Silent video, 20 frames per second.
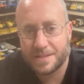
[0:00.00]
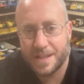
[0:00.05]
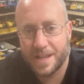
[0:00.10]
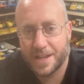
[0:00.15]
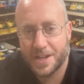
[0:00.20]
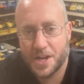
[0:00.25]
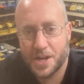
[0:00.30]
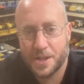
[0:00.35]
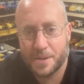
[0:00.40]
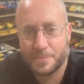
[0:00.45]

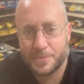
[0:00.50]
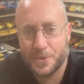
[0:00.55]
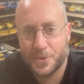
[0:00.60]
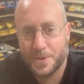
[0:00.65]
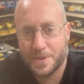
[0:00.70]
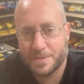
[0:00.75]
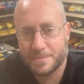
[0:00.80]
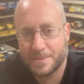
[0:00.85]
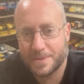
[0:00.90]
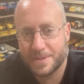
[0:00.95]
call them
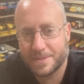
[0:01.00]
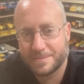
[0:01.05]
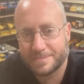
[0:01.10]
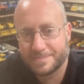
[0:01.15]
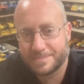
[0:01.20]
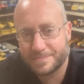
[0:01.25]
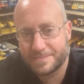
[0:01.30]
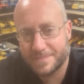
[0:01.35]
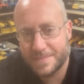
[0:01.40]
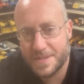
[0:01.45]
toys, but
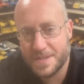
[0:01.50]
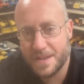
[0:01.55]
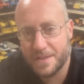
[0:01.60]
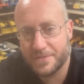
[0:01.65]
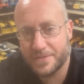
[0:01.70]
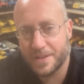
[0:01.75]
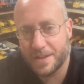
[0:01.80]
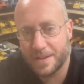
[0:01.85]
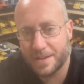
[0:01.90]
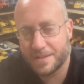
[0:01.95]

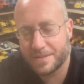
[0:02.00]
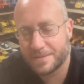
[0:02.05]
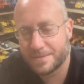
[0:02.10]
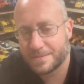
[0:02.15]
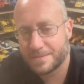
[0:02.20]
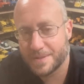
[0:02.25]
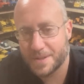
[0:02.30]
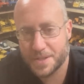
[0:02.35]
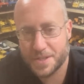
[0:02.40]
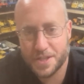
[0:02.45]
stuff like
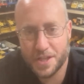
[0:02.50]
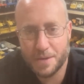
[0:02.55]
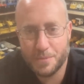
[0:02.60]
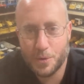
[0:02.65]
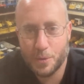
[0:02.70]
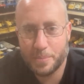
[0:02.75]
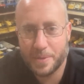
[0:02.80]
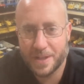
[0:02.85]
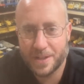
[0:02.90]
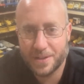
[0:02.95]
a
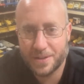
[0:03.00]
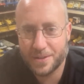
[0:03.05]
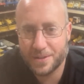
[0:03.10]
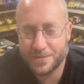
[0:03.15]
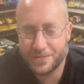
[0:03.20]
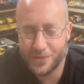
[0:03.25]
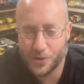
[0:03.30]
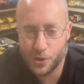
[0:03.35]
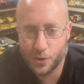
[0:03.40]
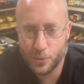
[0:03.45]

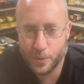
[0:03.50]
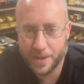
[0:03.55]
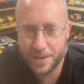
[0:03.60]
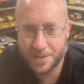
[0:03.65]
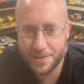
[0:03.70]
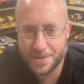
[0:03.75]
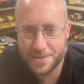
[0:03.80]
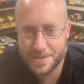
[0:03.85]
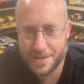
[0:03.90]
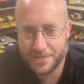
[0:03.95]
snowmobile,
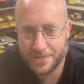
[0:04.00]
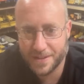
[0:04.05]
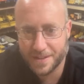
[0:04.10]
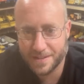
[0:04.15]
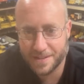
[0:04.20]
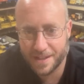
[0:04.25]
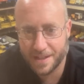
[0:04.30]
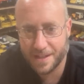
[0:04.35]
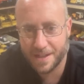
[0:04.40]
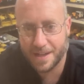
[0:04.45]
four-wheeler, stuff
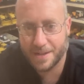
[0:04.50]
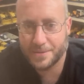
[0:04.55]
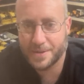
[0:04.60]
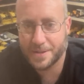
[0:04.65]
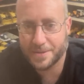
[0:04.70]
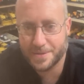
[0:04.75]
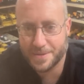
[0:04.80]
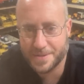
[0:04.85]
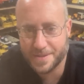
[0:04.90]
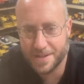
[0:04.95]
like that. I'd
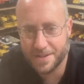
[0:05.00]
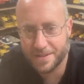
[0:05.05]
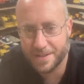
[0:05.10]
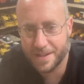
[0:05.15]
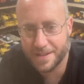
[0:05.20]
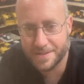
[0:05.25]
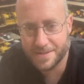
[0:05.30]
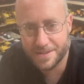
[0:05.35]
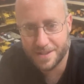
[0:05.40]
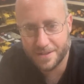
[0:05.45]
rather sell
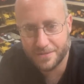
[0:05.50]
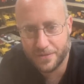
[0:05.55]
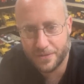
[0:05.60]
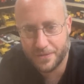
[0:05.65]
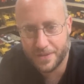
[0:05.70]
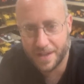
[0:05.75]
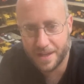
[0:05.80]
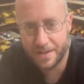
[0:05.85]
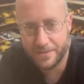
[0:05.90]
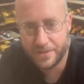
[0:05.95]
that stuff
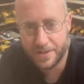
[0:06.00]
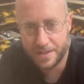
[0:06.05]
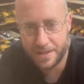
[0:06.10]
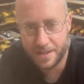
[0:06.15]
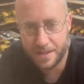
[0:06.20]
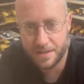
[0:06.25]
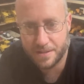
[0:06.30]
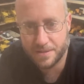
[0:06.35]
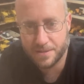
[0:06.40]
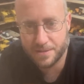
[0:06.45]
if I ever
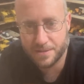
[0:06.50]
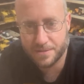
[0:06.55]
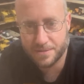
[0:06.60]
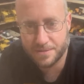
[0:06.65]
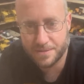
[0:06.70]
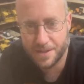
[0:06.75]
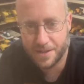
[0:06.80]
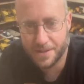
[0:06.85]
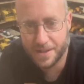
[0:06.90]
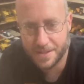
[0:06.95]
needed to.
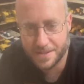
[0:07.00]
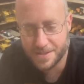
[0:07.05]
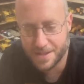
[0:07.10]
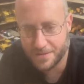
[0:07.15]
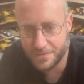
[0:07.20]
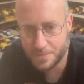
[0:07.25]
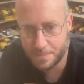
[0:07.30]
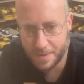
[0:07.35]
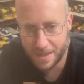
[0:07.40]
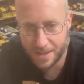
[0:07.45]
All that
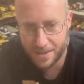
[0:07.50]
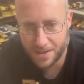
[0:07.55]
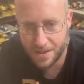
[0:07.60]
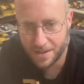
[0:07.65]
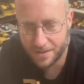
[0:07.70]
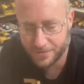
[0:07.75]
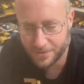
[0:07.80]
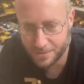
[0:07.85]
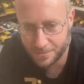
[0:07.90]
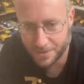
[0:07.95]
stuff's paid
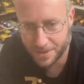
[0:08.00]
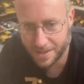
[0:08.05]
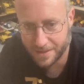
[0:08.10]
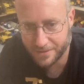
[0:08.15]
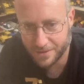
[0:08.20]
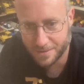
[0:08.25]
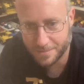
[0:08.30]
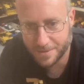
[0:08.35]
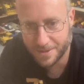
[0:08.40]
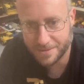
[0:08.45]
off and
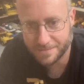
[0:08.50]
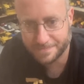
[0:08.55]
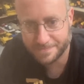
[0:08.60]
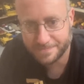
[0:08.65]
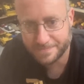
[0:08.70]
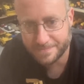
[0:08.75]
whatever, but